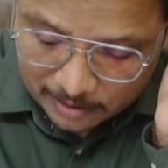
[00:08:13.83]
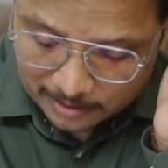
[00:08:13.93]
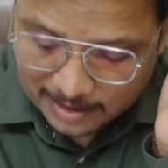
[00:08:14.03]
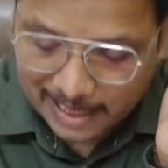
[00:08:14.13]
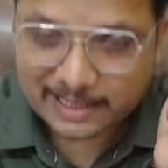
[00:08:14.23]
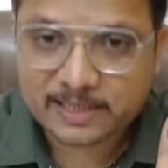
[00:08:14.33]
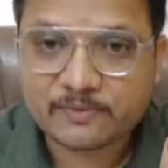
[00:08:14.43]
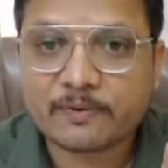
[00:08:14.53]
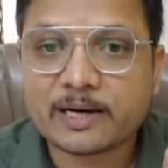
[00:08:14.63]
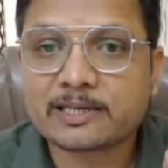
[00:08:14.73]
that is
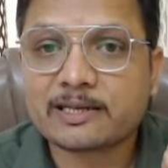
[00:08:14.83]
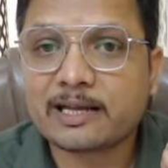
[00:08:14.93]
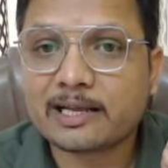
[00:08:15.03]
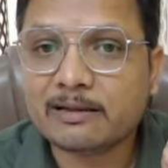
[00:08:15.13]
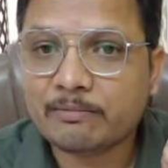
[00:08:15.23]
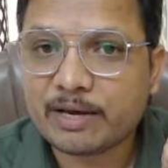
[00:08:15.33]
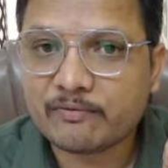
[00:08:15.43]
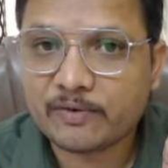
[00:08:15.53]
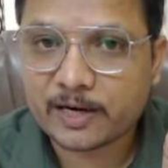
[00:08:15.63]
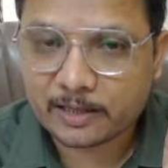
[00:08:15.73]
first null
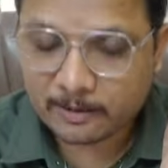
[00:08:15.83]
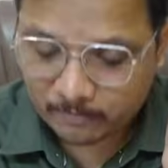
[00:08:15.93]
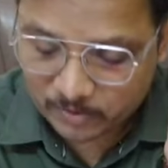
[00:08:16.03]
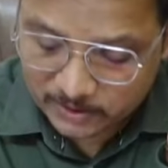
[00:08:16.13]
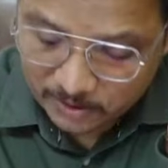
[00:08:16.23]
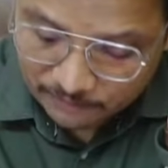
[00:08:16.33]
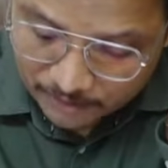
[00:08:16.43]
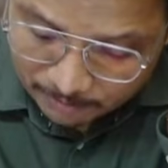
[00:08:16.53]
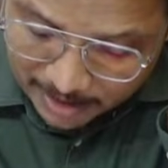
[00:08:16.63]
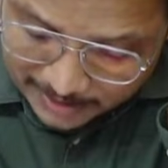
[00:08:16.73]
beam width. So if you
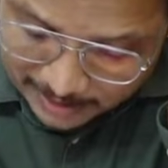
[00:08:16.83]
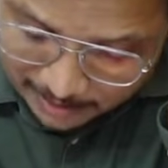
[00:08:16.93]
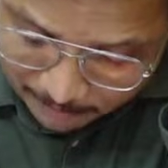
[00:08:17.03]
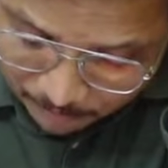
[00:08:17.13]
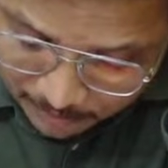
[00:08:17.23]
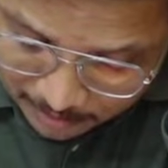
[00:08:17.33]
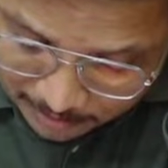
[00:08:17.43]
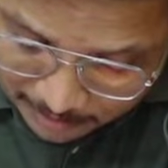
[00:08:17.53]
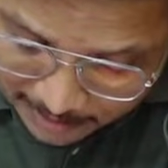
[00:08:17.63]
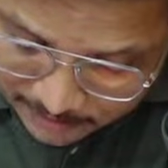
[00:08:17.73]
measure this